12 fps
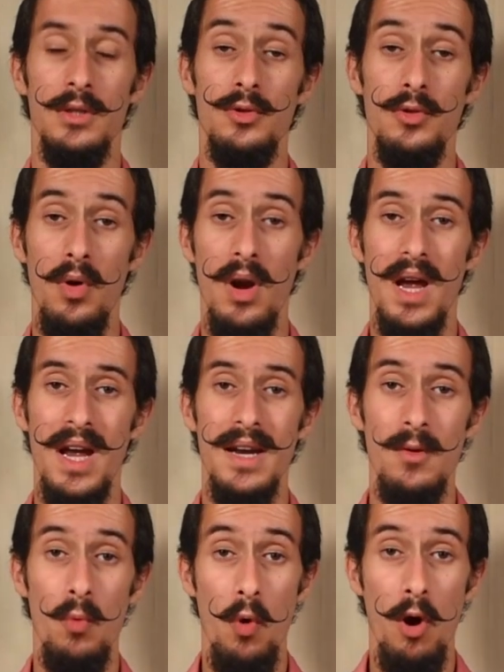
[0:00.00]
to
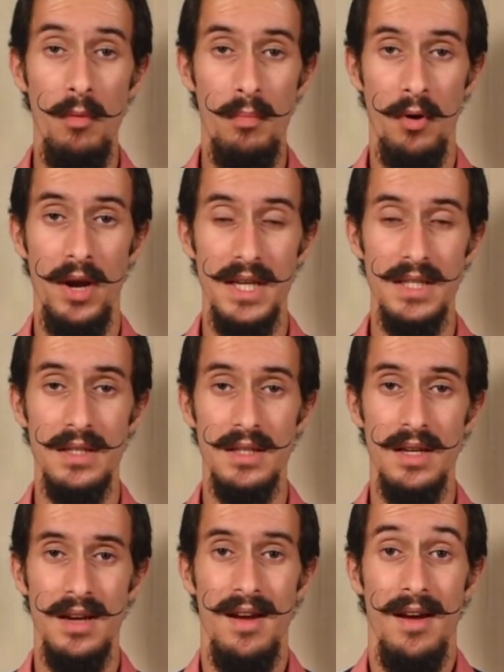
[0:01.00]
learn WordPress.